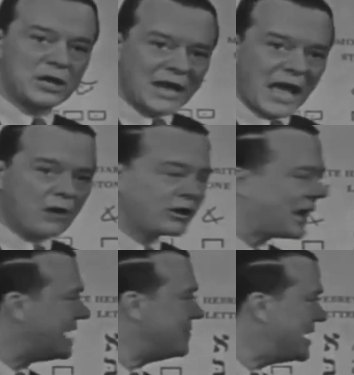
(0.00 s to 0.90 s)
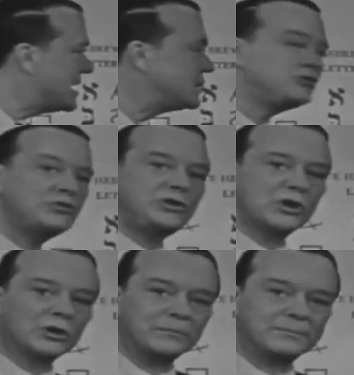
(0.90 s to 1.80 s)
now came into
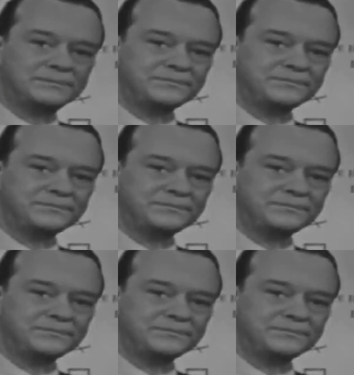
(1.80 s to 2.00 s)
Europe.